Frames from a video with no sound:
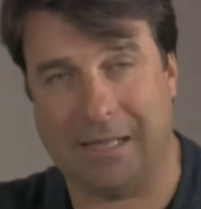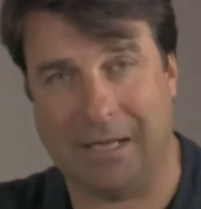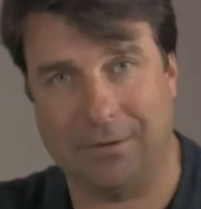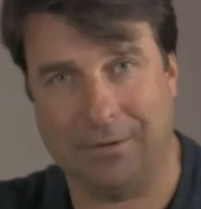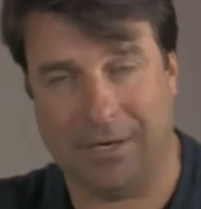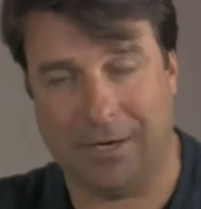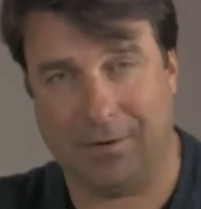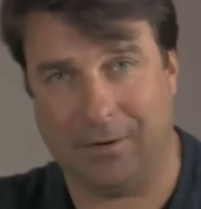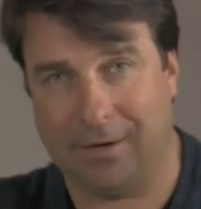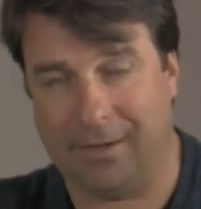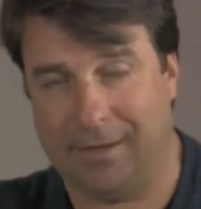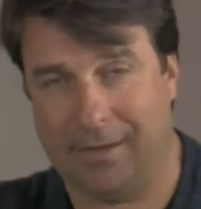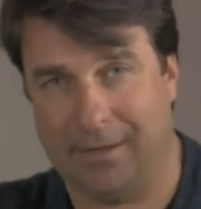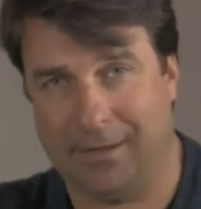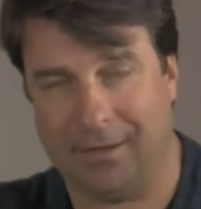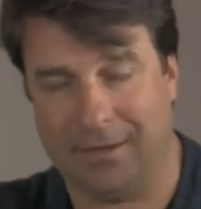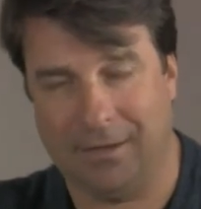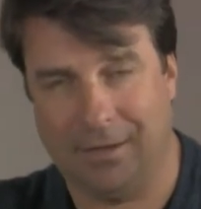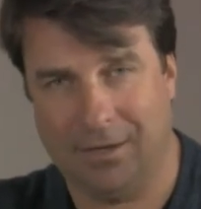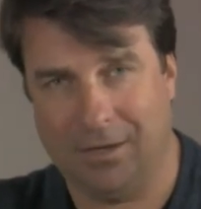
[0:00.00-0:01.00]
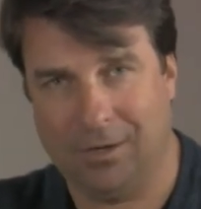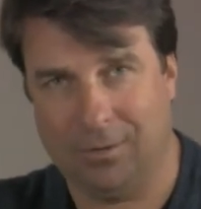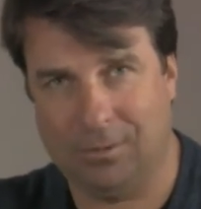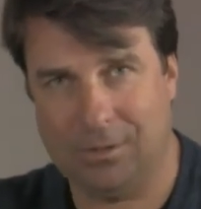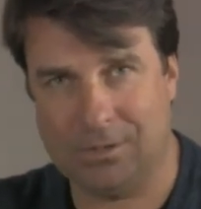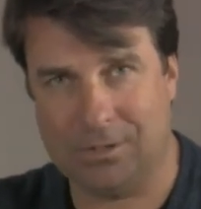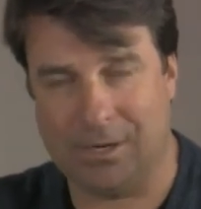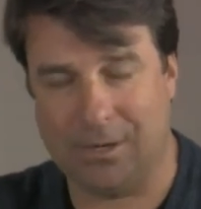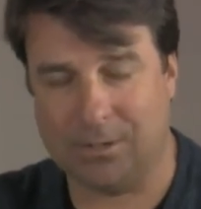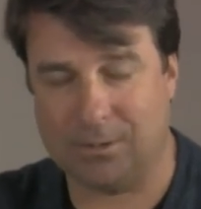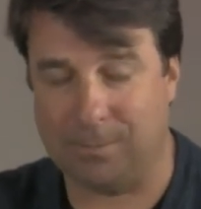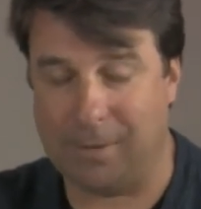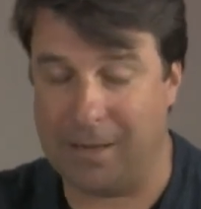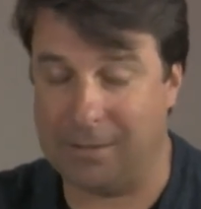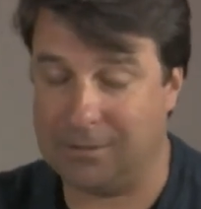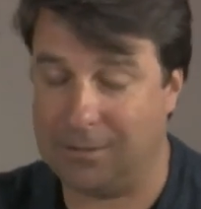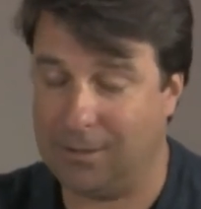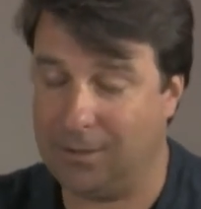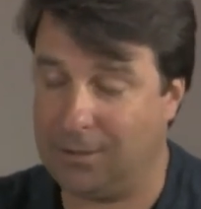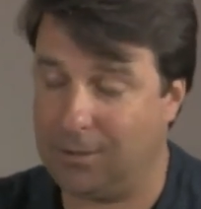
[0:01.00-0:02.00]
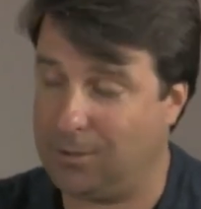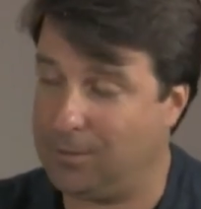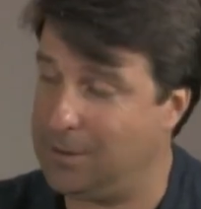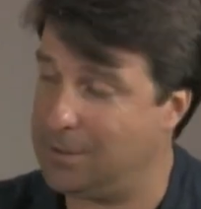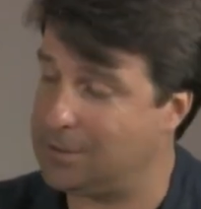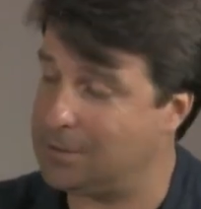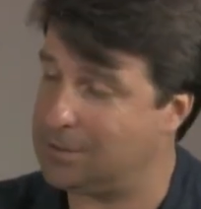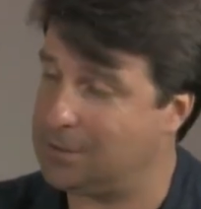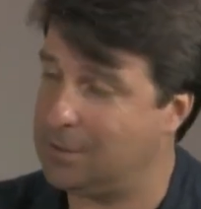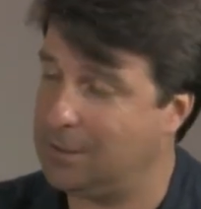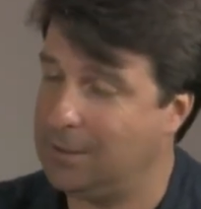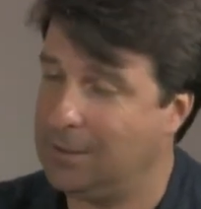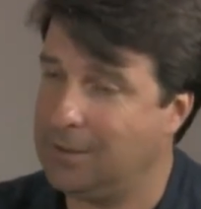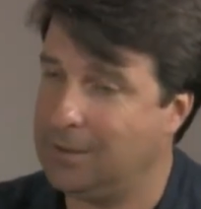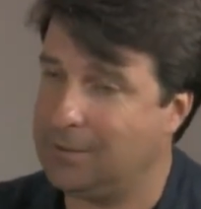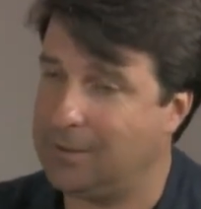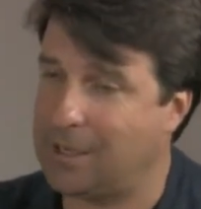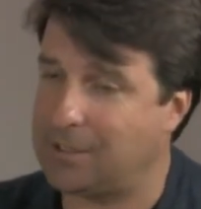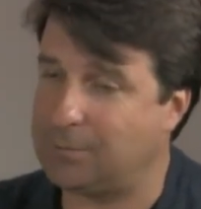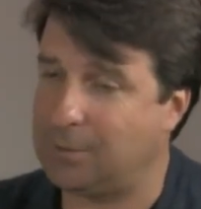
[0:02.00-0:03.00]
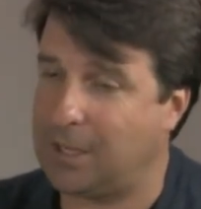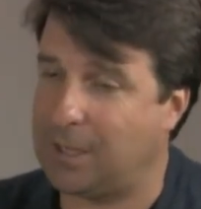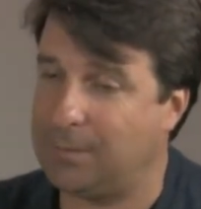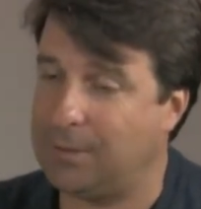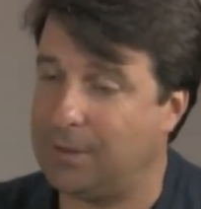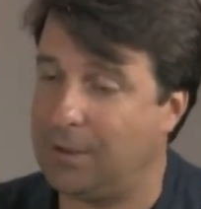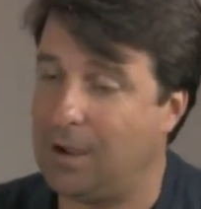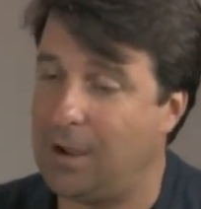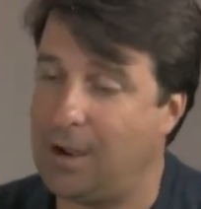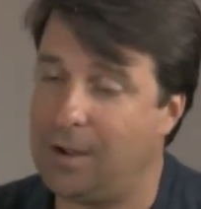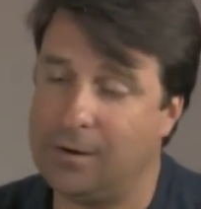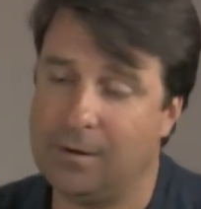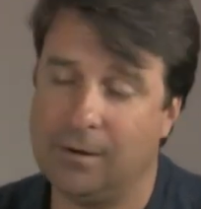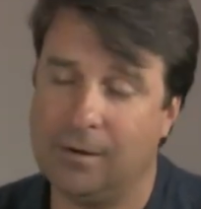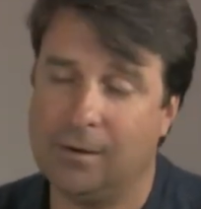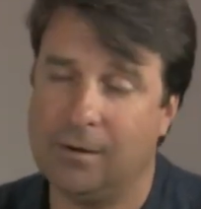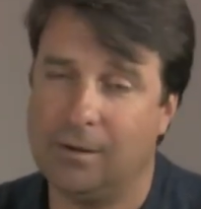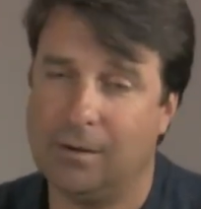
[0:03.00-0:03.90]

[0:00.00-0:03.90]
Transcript: Cloudera Inc. We share space here. Chris, thanks for coming on.